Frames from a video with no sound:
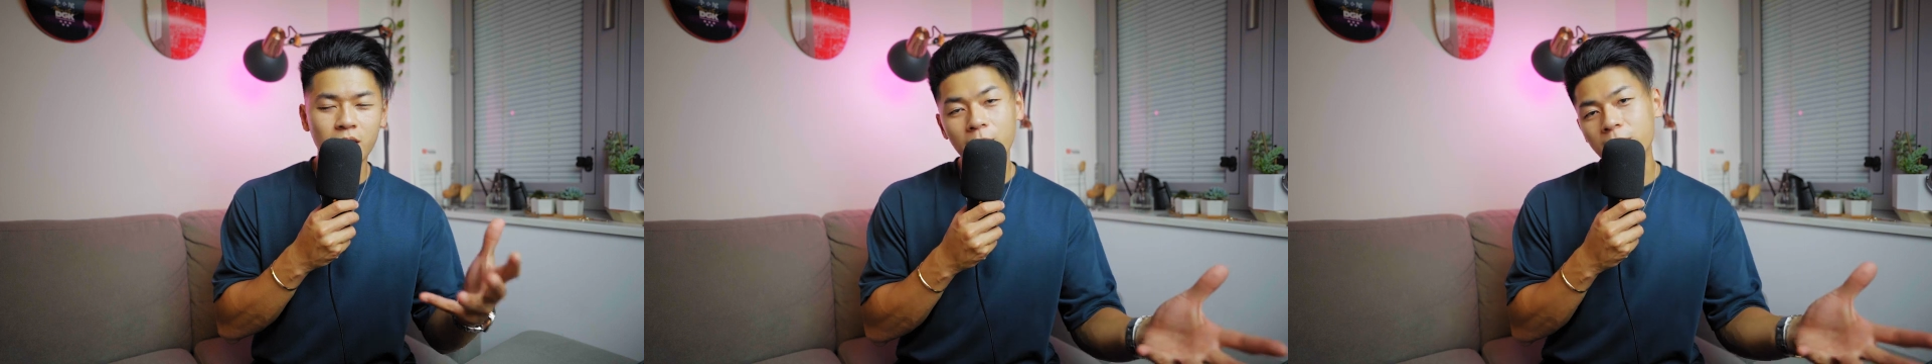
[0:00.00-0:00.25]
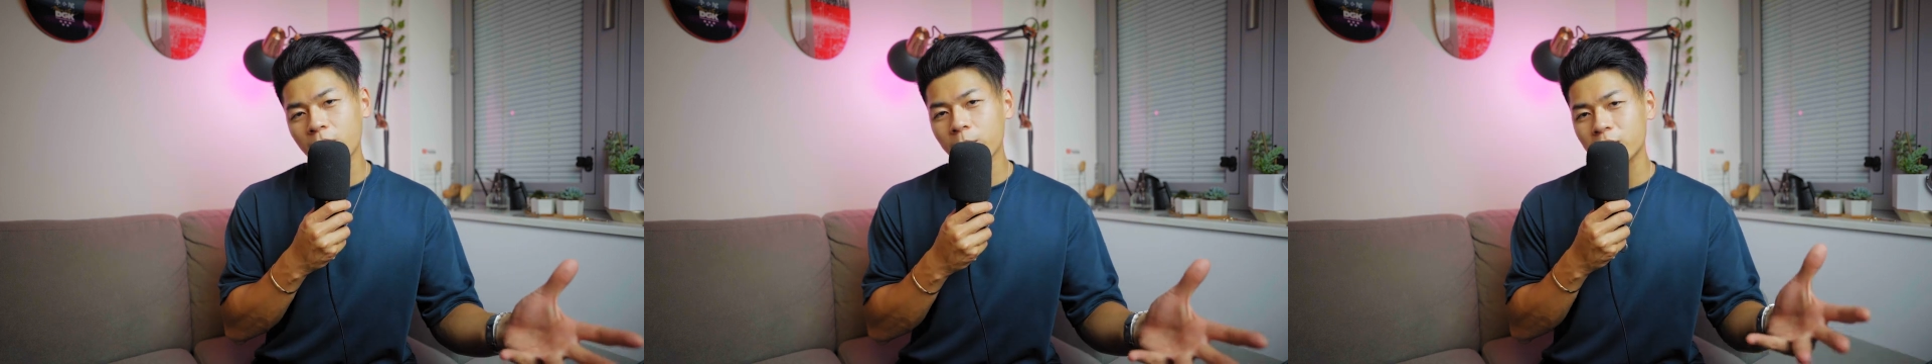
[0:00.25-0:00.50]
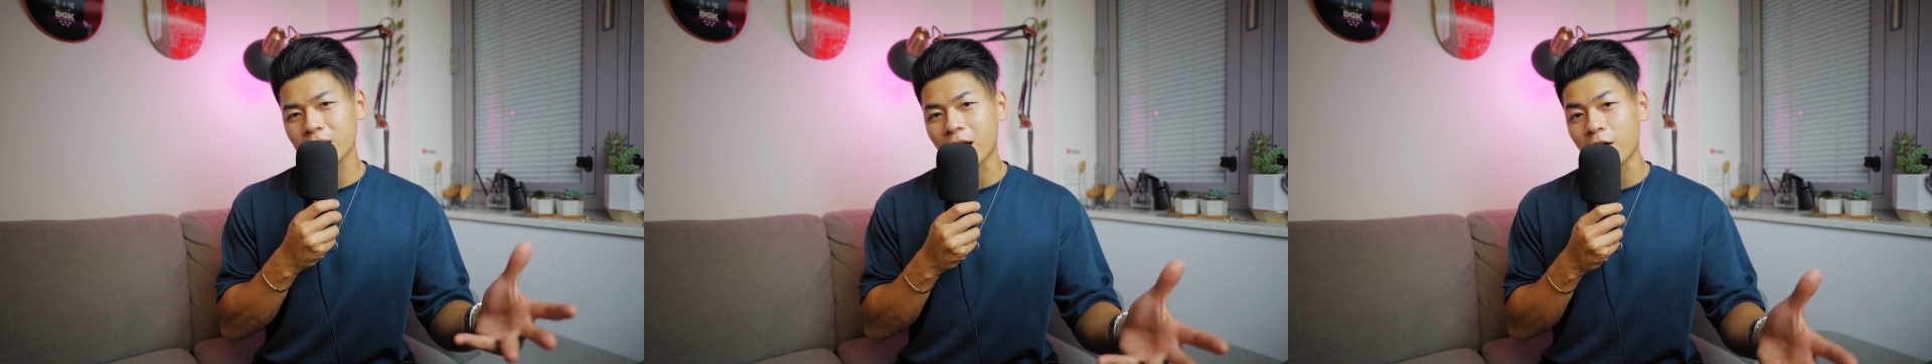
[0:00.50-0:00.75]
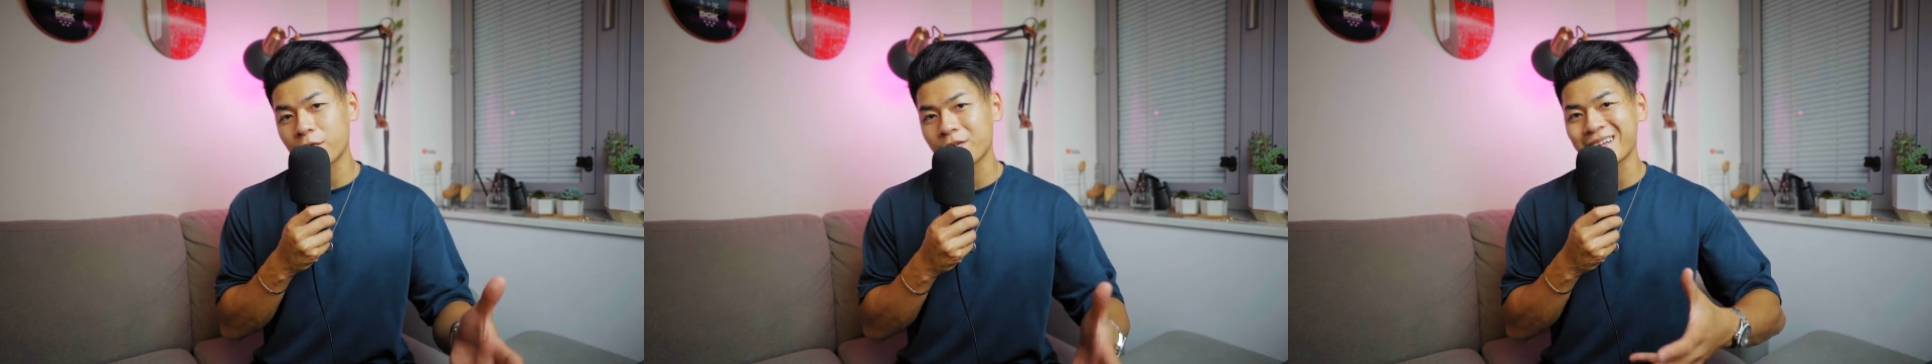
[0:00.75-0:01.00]
Coming up with an
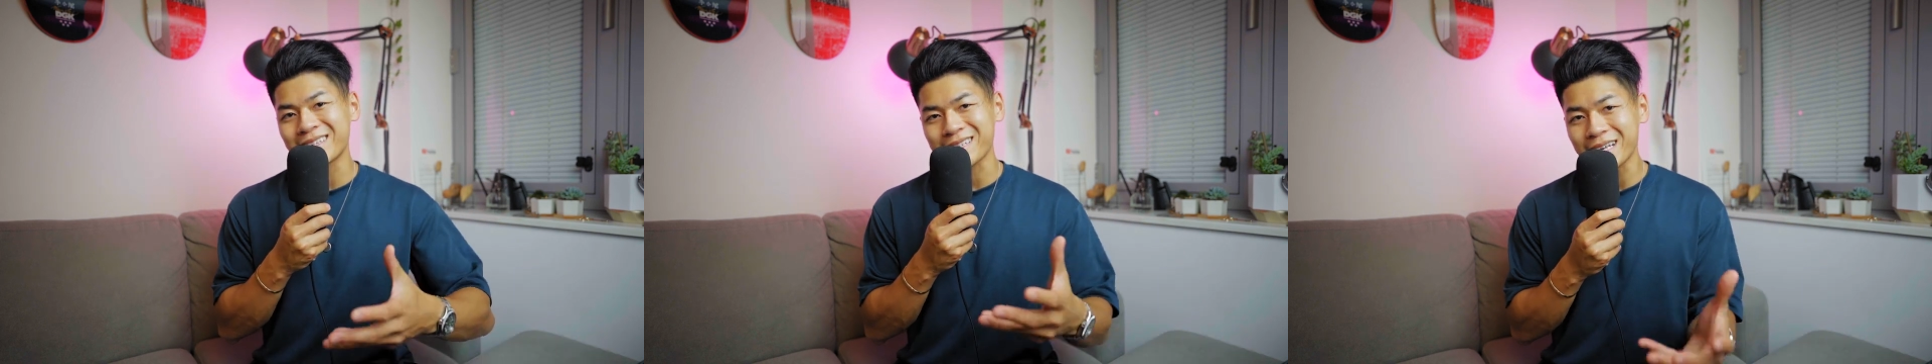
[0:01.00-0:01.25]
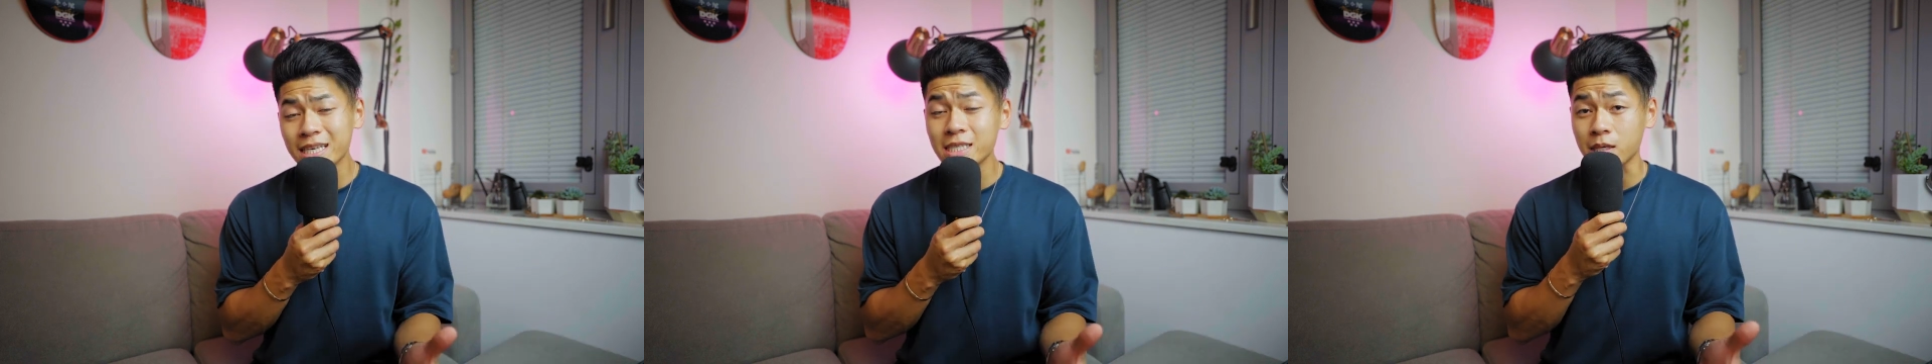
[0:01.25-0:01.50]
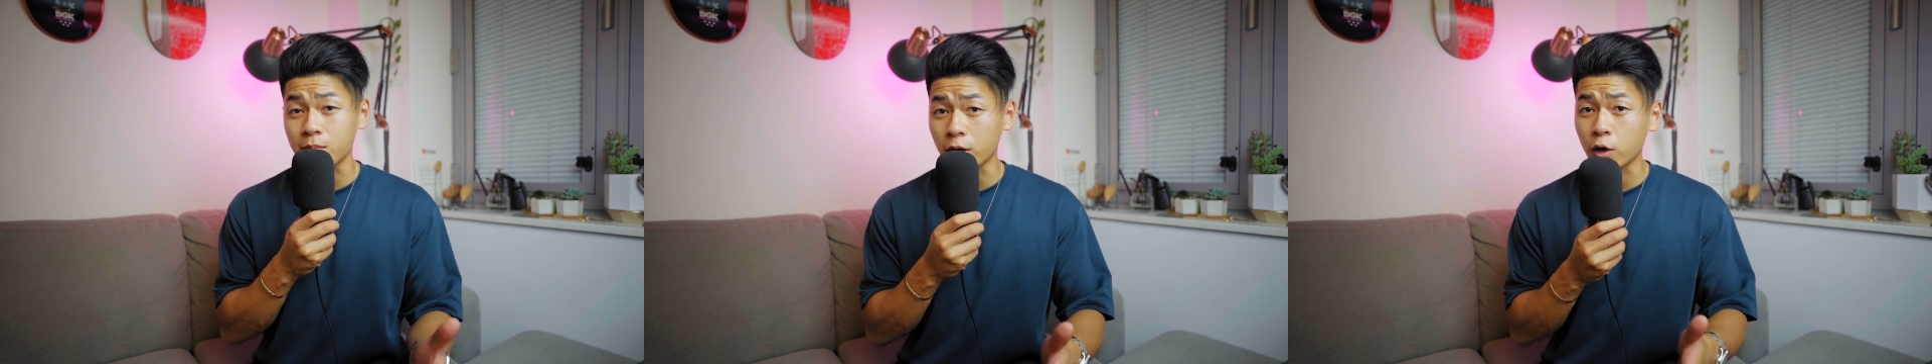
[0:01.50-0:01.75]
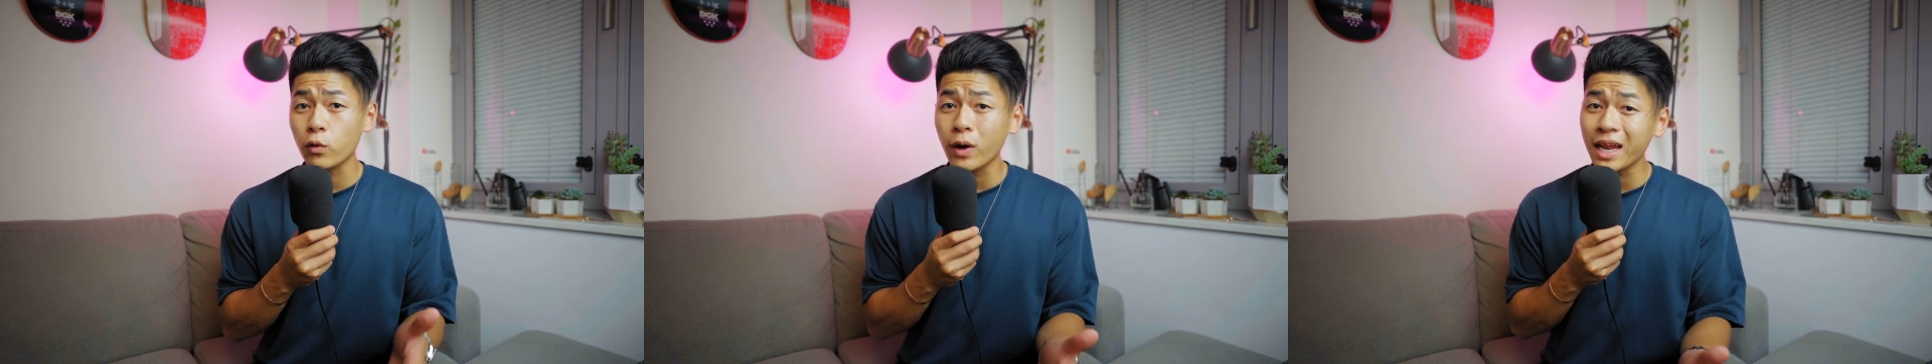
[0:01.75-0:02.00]
outfit is easy,
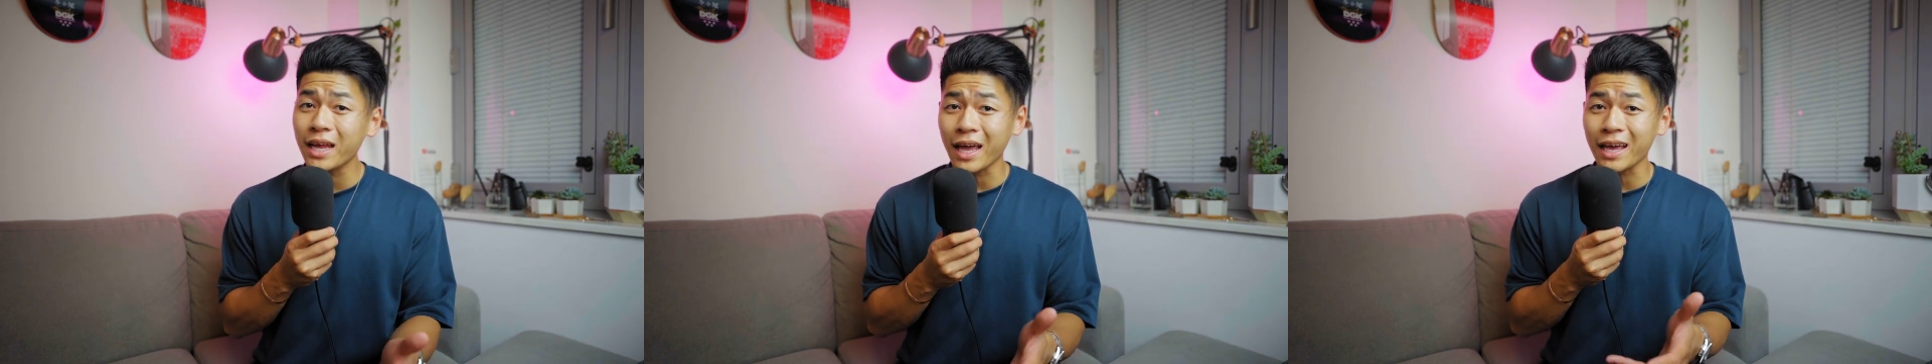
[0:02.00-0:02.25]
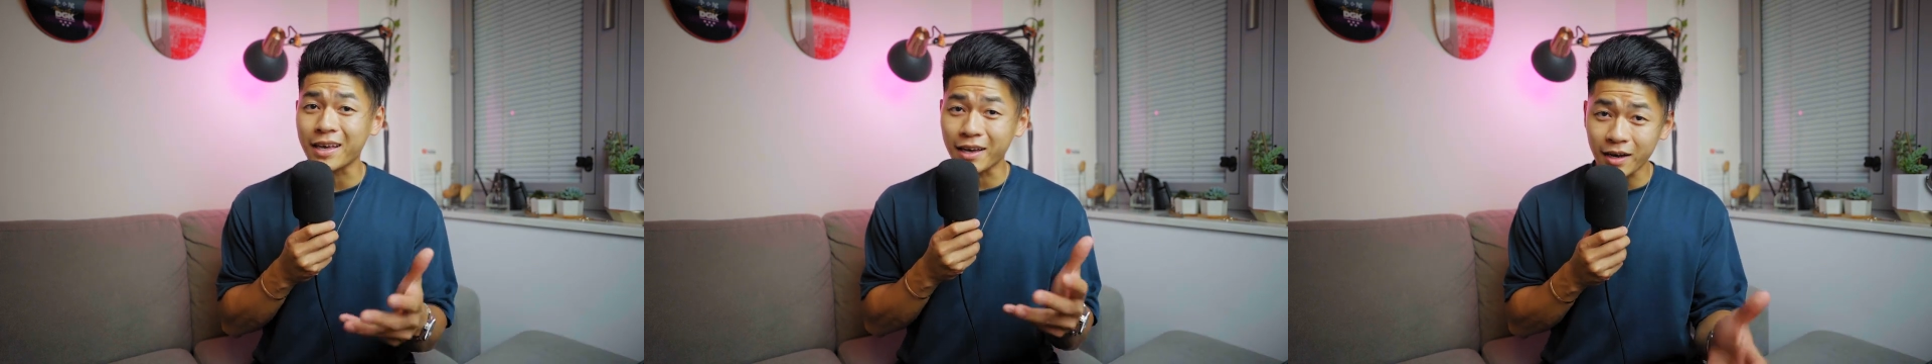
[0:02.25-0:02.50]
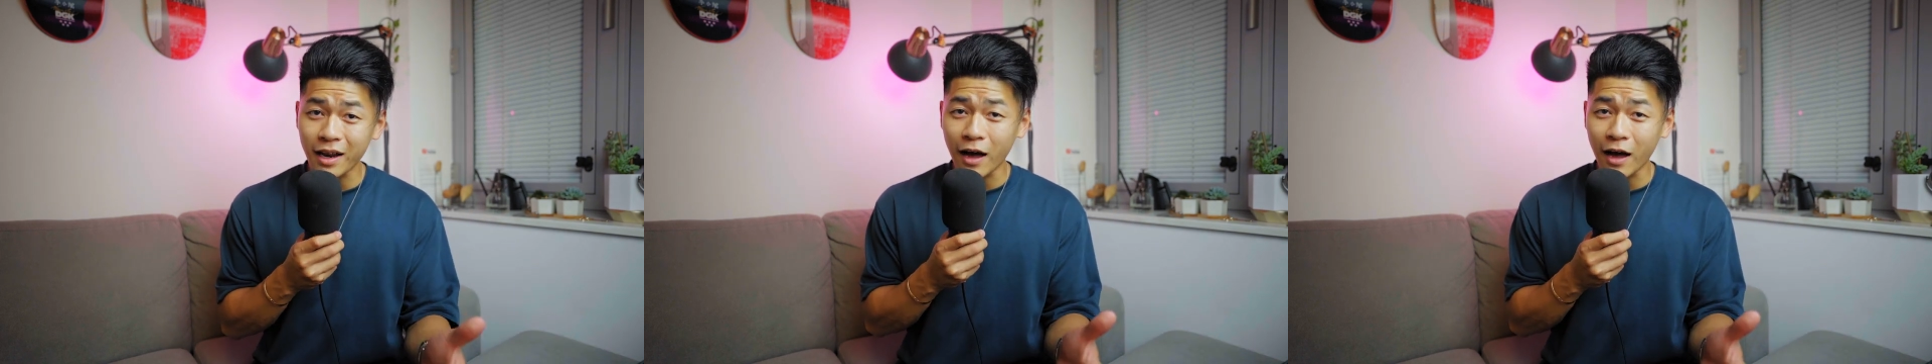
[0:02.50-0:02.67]
but creating a good